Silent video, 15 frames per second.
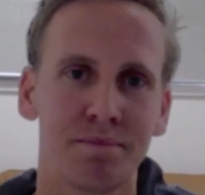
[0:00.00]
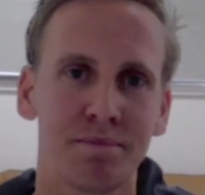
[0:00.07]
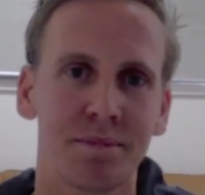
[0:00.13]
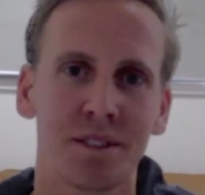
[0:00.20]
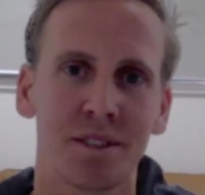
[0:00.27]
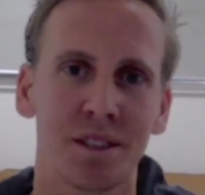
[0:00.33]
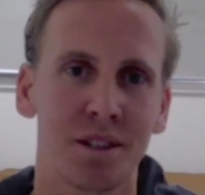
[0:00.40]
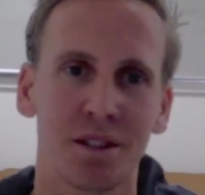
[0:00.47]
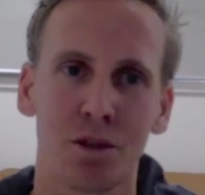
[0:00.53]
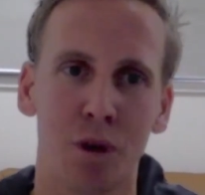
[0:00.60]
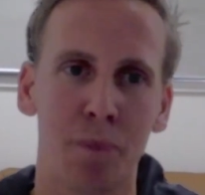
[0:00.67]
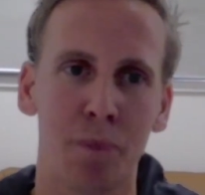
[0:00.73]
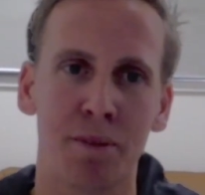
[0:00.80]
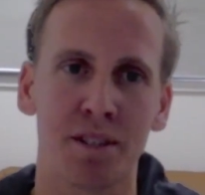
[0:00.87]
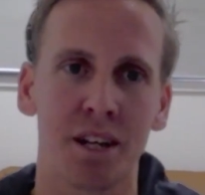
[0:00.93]
to
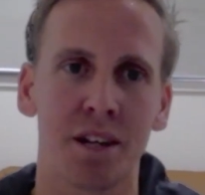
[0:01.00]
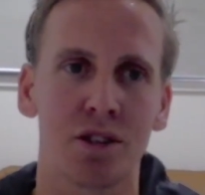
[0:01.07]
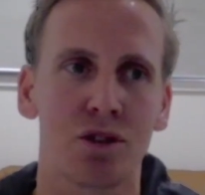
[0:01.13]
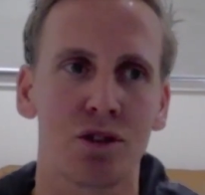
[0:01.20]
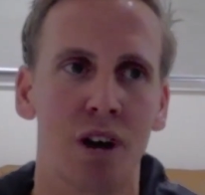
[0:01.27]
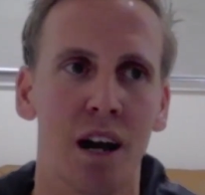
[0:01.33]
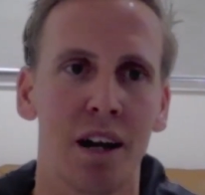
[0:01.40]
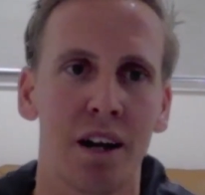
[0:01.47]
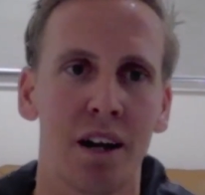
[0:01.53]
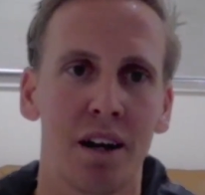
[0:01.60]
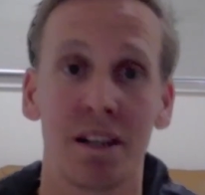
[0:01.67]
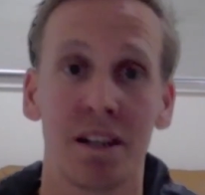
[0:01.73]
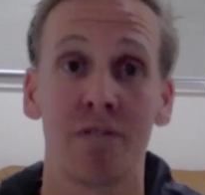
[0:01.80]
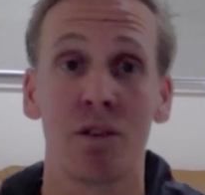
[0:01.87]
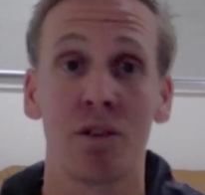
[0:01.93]
represent Australia
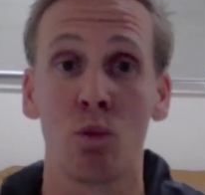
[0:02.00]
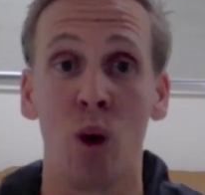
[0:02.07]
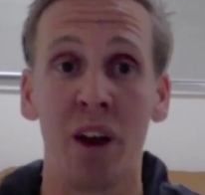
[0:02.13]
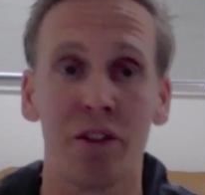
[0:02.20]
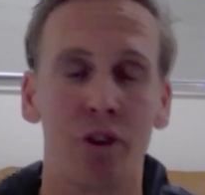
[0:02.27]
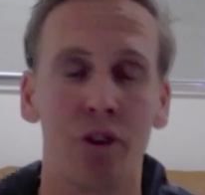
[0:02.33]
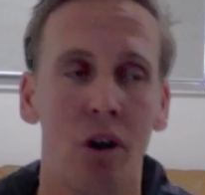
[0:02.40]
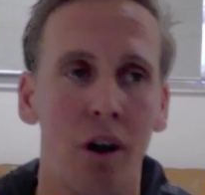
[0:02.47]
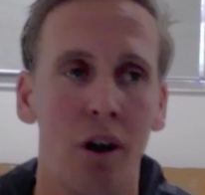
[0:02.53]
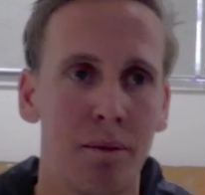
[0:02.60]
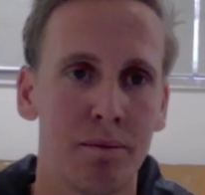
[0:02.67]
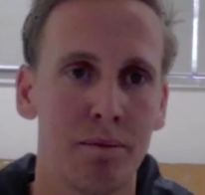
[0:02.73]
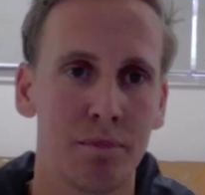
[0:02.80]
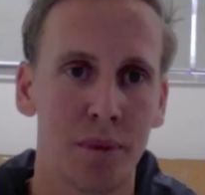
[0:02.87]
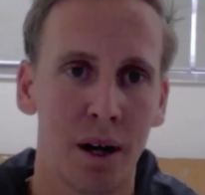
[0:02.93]
even one
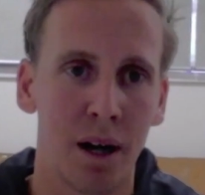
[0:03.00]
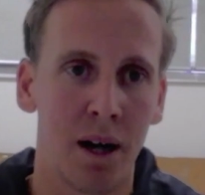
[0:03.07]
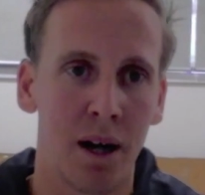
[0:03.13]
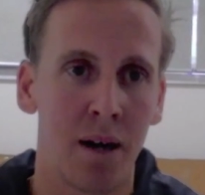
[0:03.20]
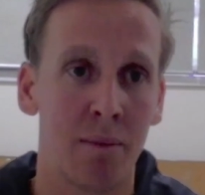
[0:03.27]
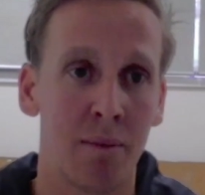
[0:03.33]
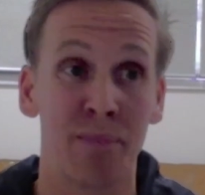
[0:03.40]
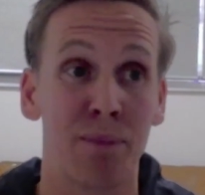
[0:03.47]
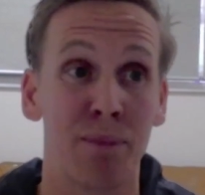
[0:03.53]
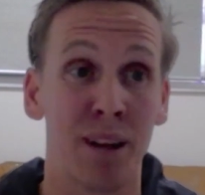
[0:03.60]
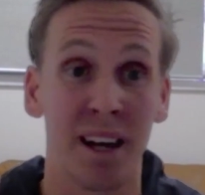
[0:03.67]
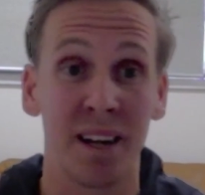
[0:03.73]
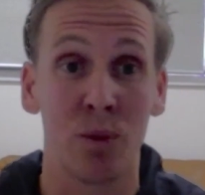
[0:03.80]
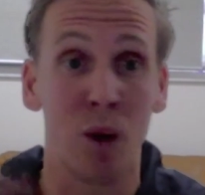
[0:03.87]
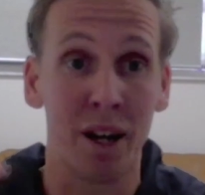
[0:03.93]
time and
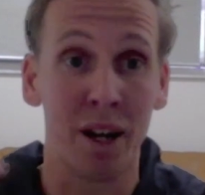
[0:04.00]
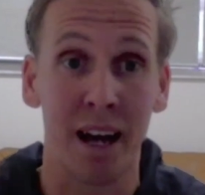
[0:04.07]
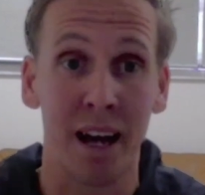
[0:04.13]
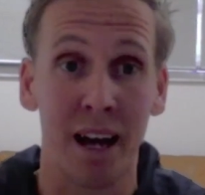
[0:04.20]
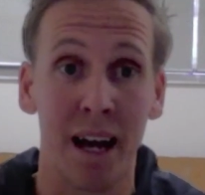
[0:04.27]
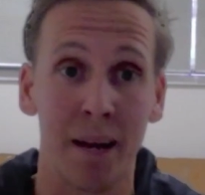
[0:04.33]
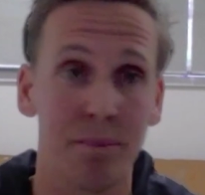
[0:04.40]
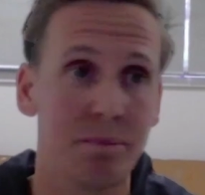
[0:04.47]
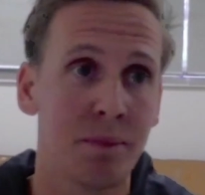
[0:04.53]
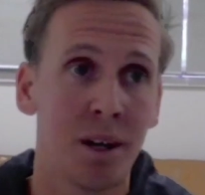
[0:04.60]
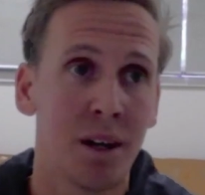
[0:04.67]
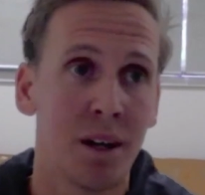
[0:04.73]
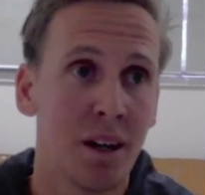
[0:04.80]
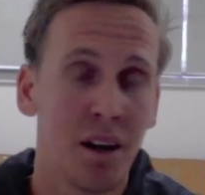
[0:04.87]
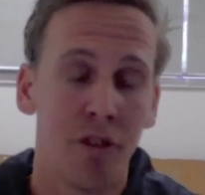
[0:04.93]
play one game
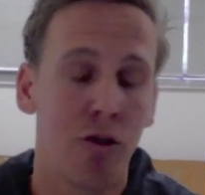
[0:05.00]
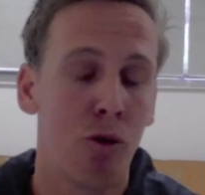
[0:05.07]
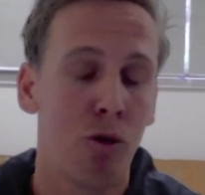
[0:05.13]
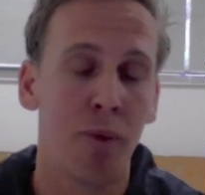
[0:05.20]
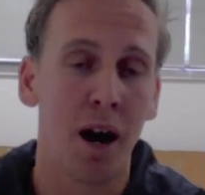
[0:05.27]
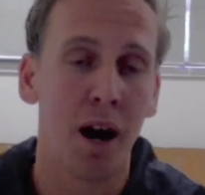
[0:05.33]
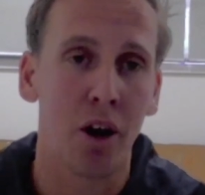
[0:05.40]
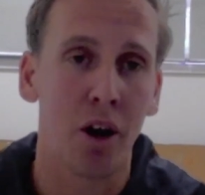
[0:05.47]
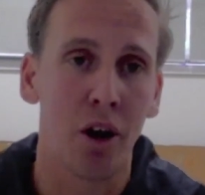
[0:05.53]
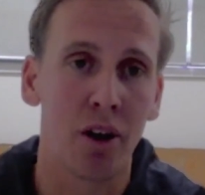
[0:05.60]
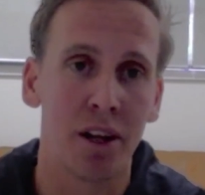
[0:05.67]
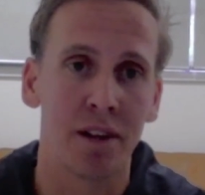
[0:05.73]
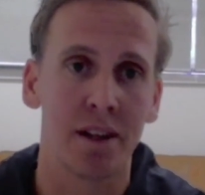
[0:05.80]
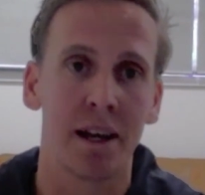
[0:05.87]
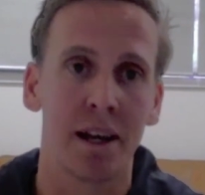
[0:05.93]
for
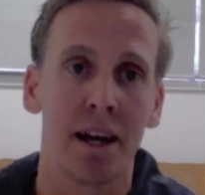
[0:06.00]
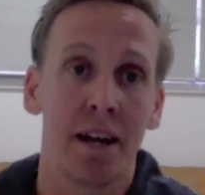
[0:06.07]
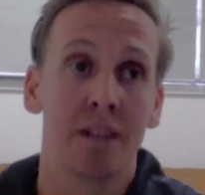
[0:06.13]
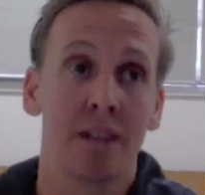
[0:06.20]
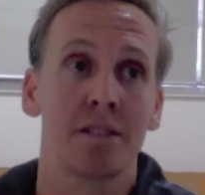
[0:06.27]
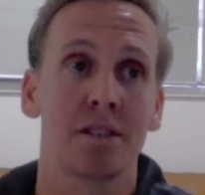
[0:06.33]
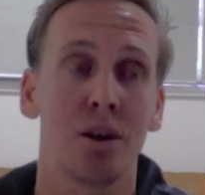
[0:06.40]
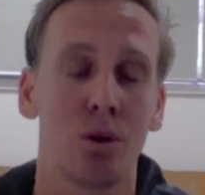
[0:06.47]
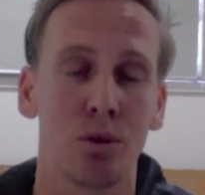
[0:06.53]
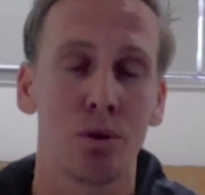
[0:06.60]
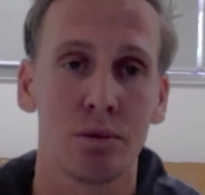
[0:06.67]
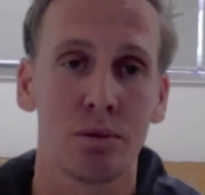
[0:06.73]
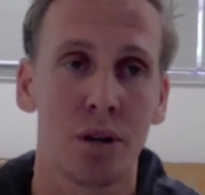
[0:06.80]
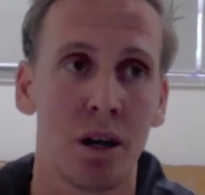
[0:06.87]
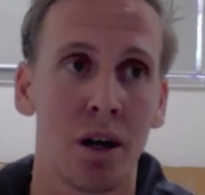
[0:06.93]
Marconi and the NSL.
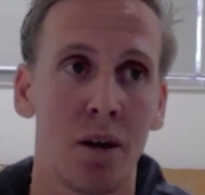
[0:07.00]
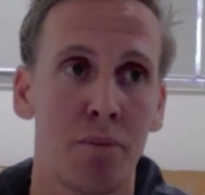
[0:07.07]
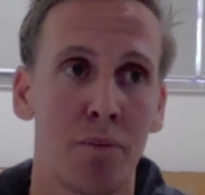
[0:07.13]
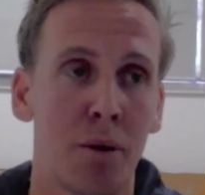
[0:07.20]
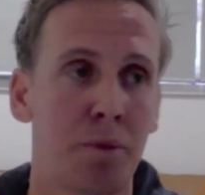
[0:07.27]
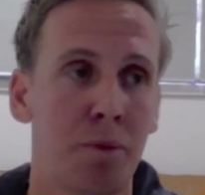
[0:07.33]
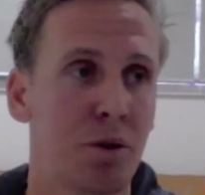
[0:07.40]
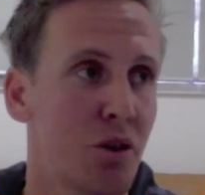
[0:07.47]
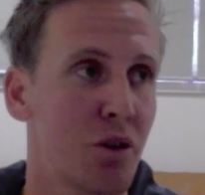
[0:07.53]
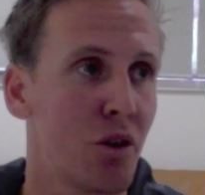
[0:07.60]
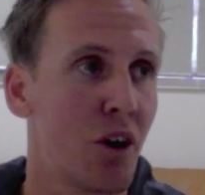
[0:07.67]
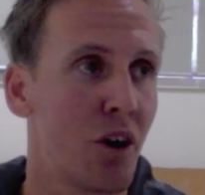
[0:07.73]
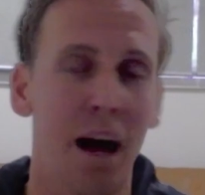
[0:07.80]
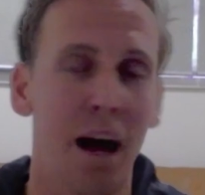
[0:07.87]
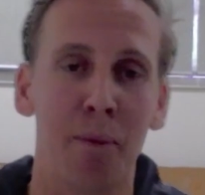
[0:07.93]
Probably could have
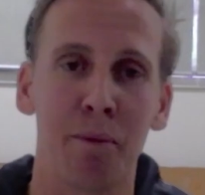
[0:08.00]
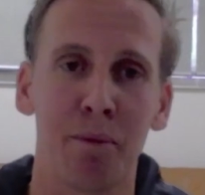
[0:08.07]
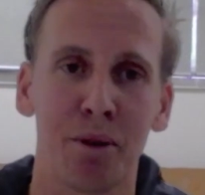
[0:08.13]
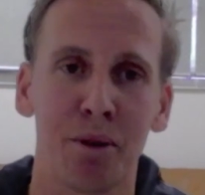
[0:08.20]
died a happy person.